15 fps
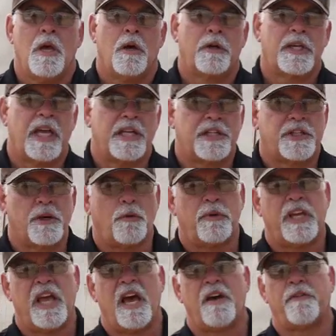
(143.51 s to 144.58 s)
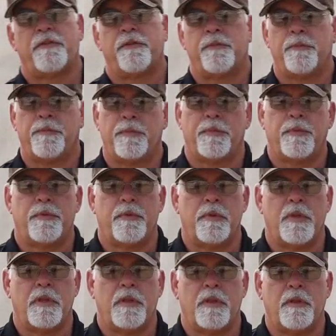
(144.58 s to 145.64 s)
Okay, so we have
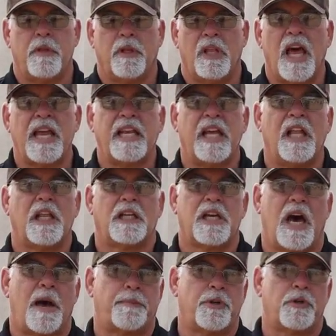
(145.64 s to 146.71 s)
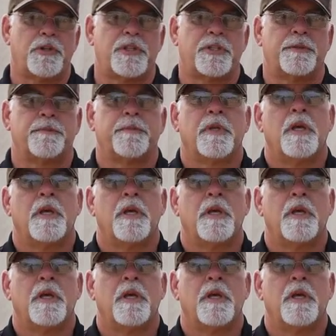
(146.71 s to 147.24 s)
light helicopters,